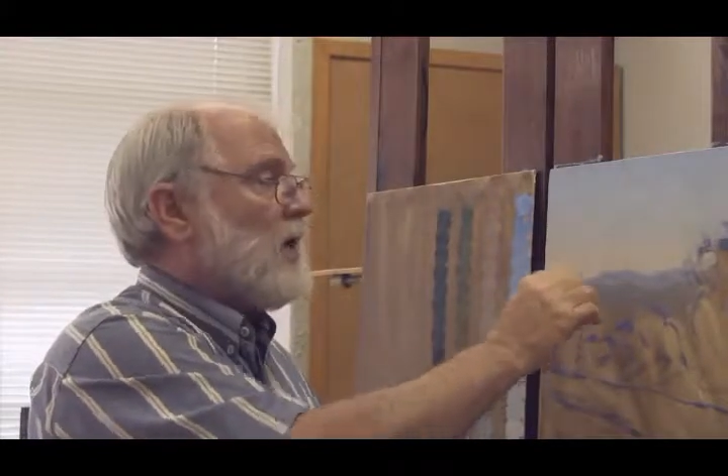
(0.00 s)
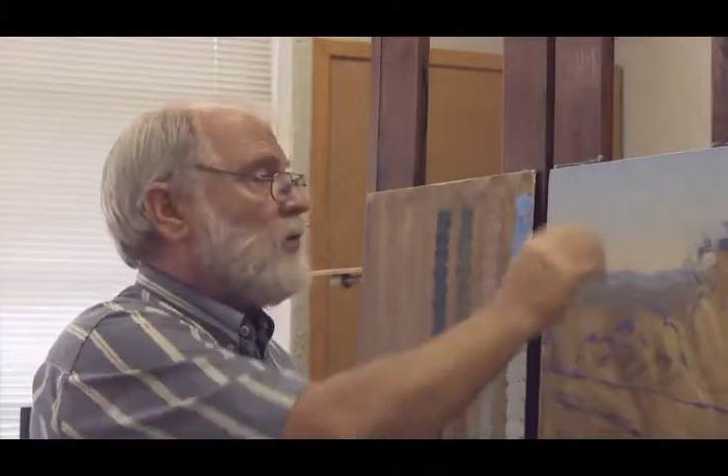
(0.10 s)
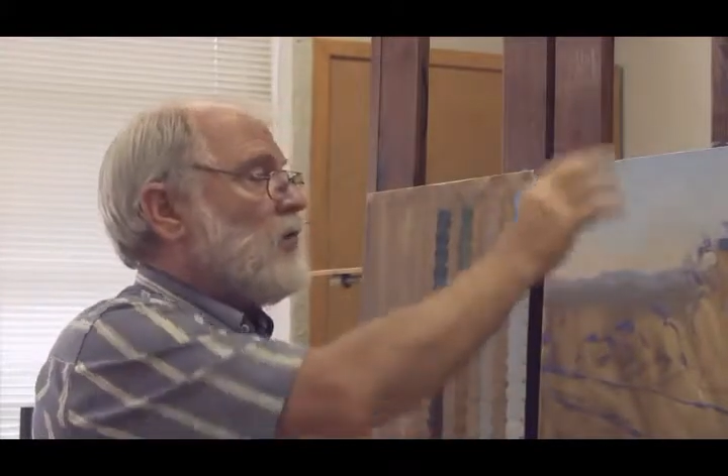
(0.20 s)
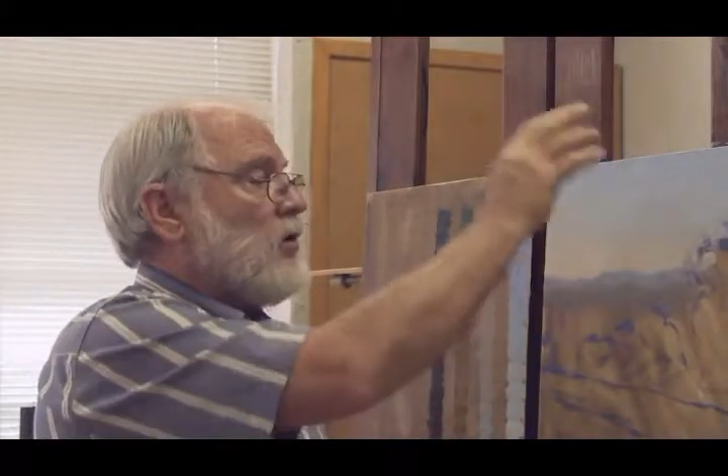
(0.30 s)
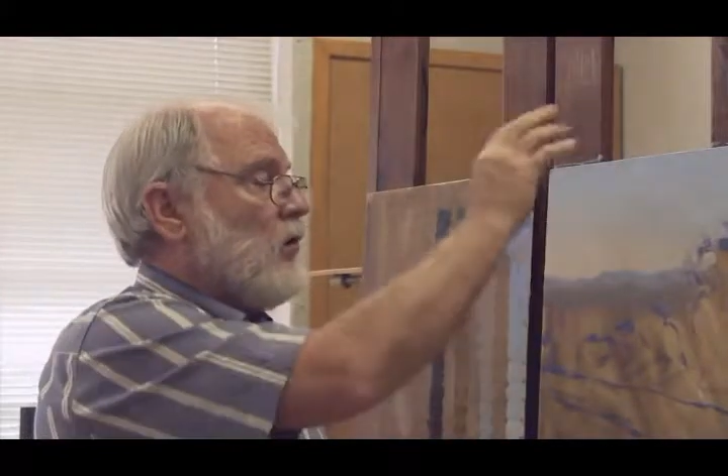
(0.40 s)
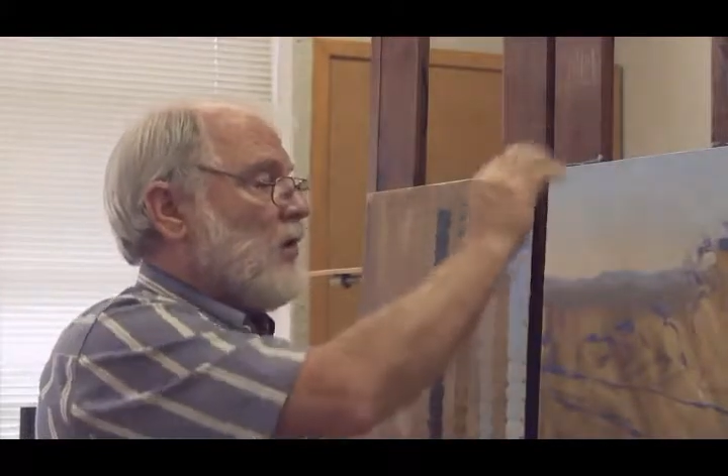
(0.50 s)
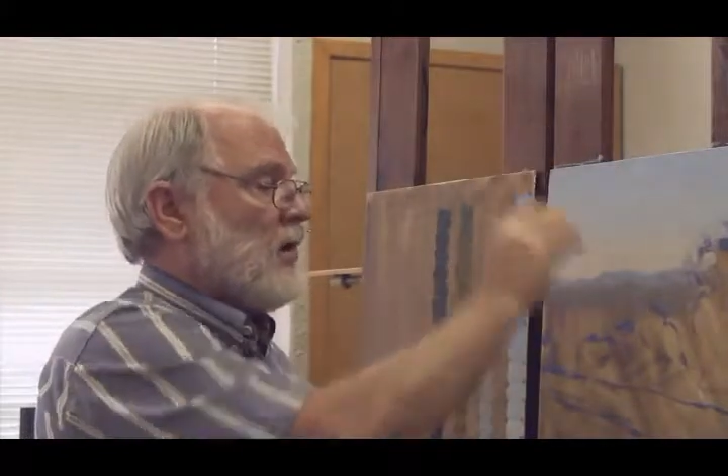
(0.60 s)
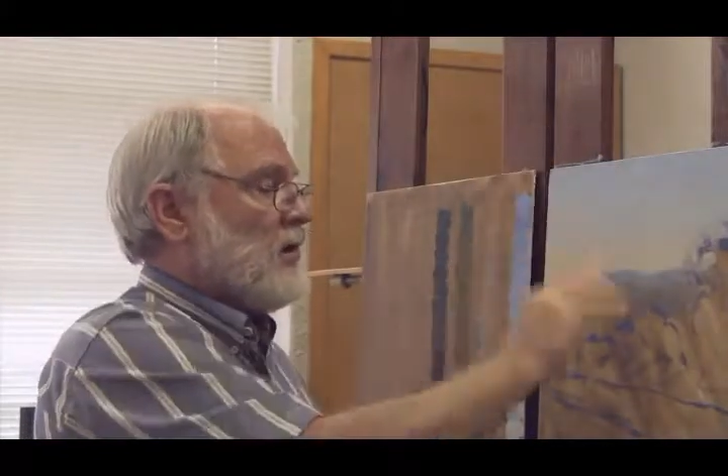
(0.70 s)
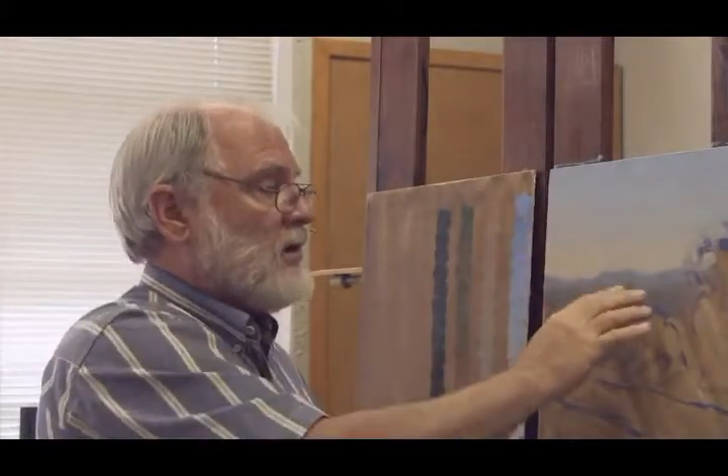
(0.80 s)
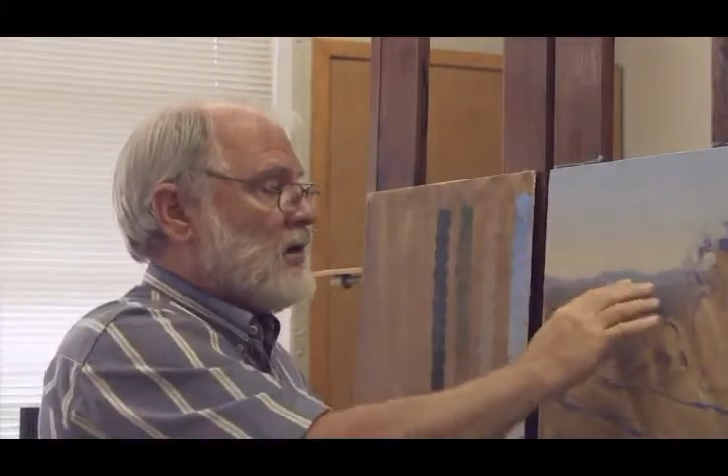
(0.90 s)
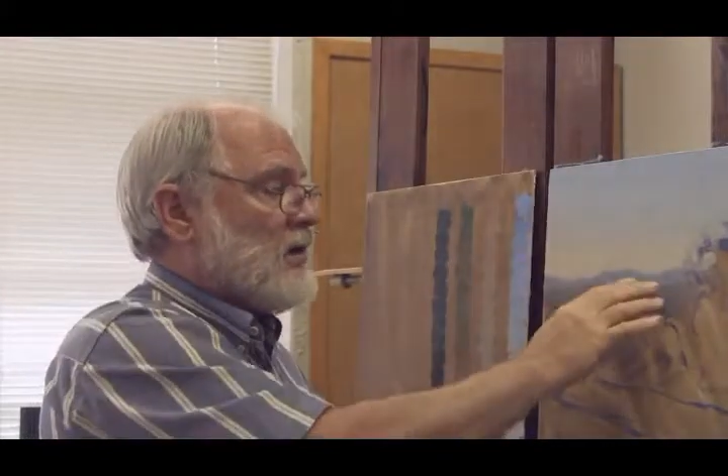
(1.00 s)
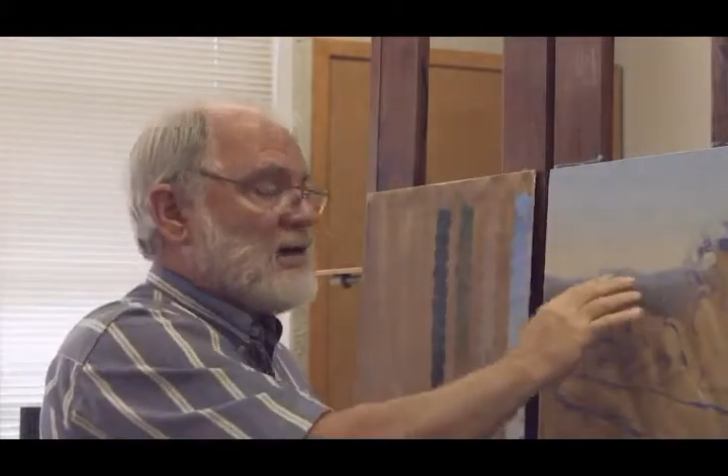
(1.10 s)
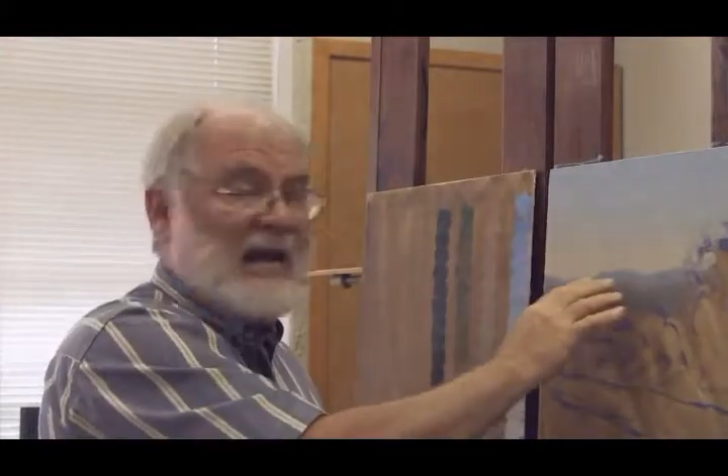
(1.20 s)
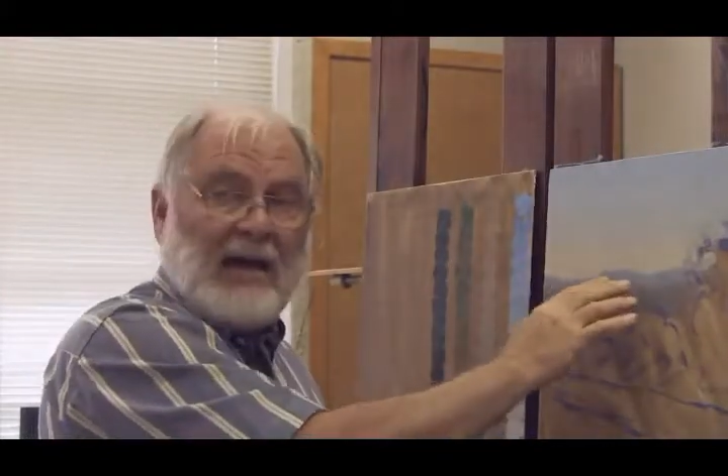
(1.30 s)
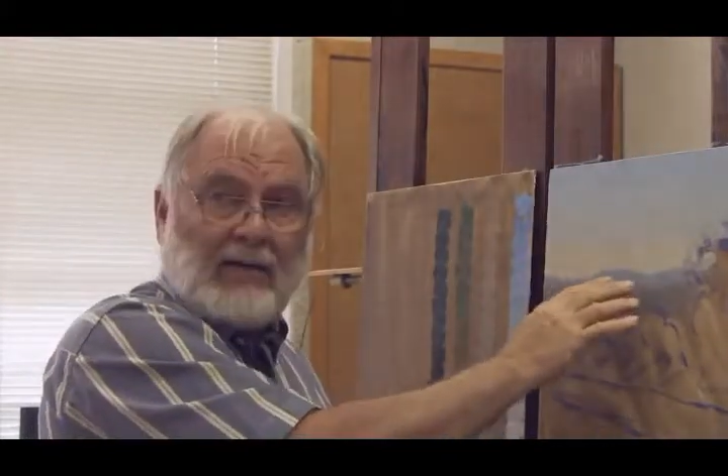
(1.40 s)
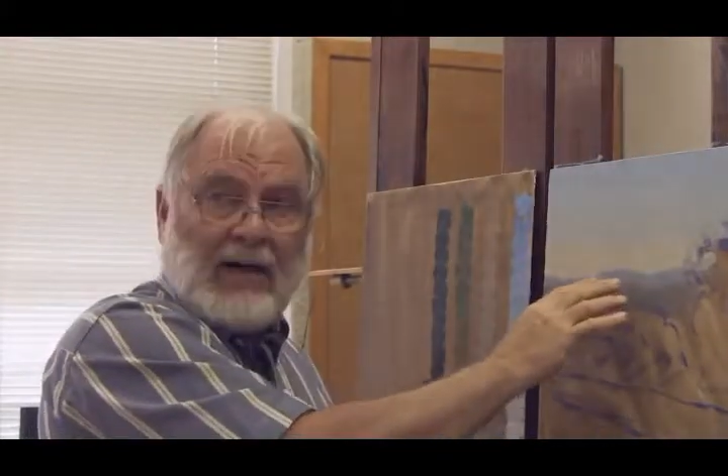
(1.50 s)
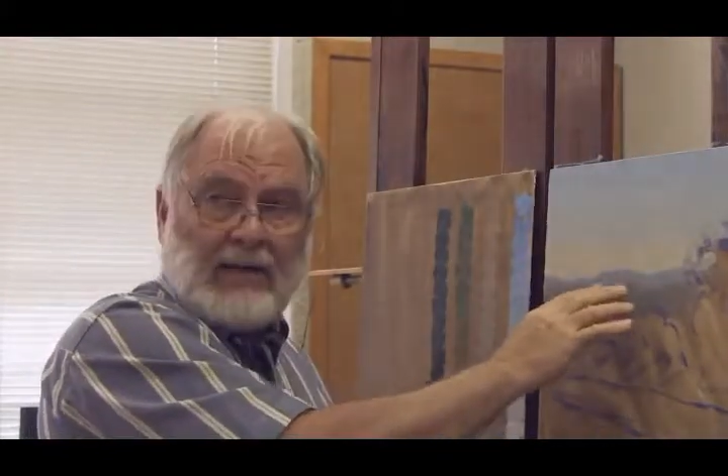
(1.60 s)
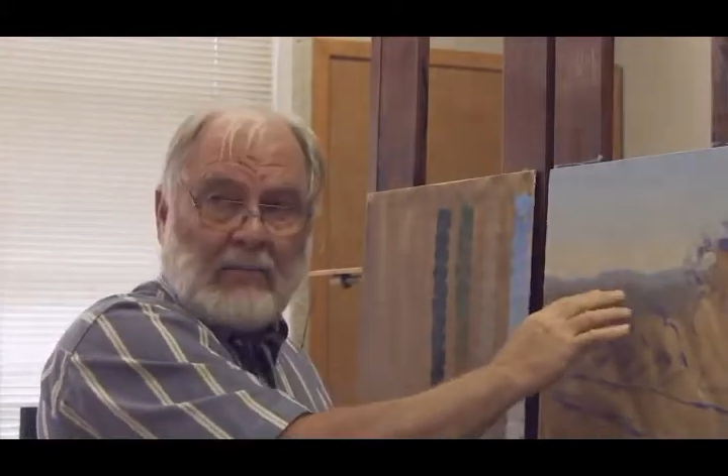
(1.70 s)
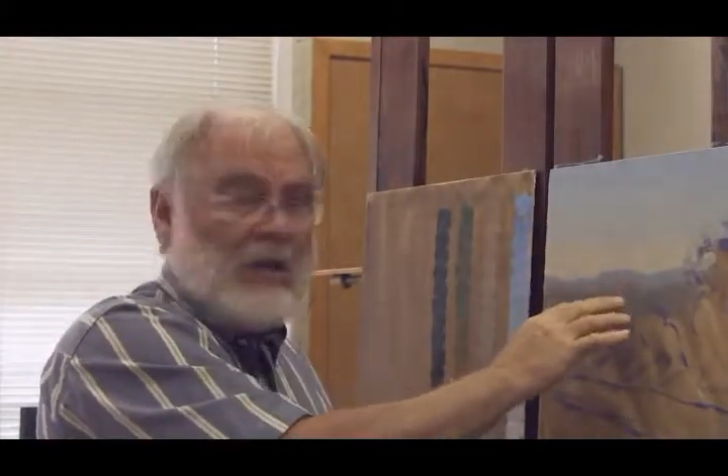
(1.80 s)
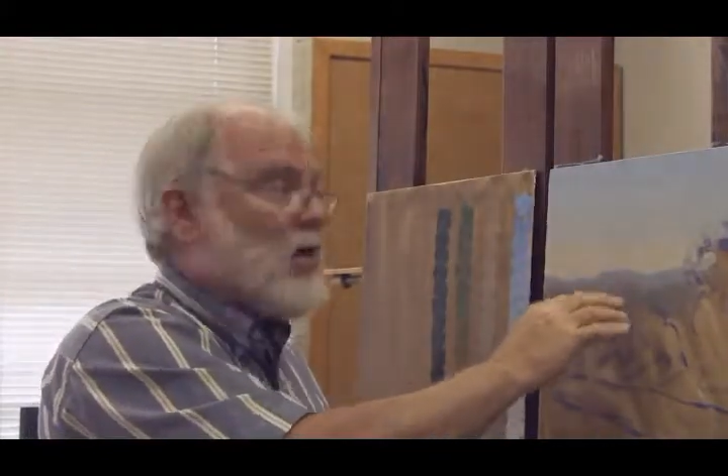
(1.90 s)
And we don't want to
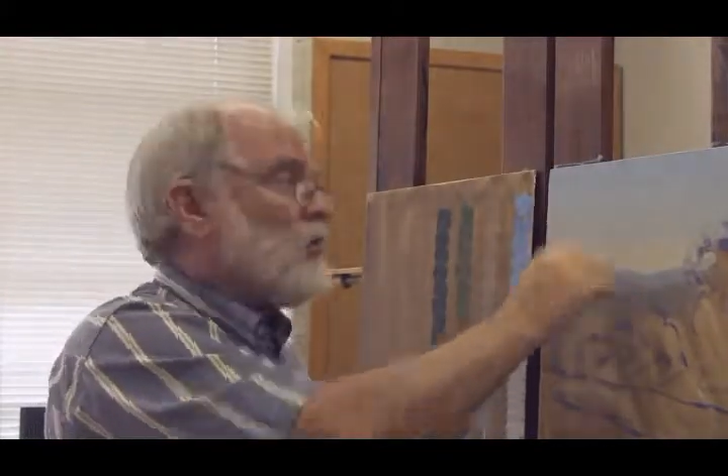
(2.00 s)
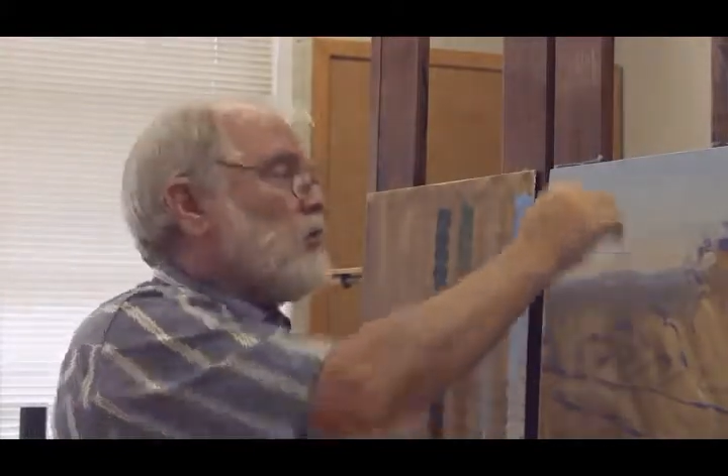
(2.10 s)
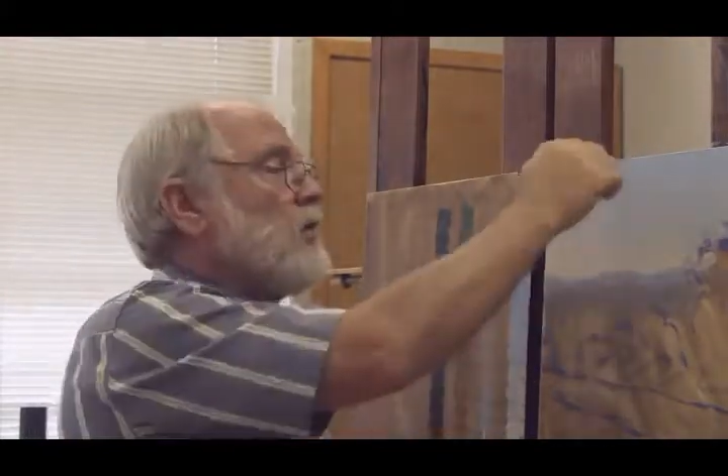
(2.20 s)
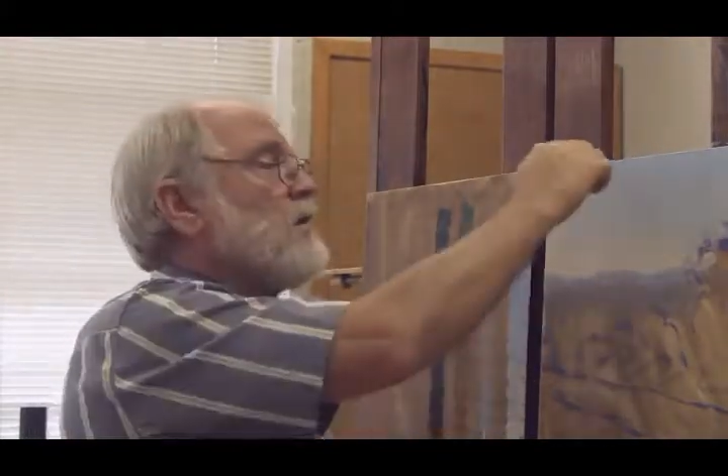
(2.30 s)
contaminate the mountain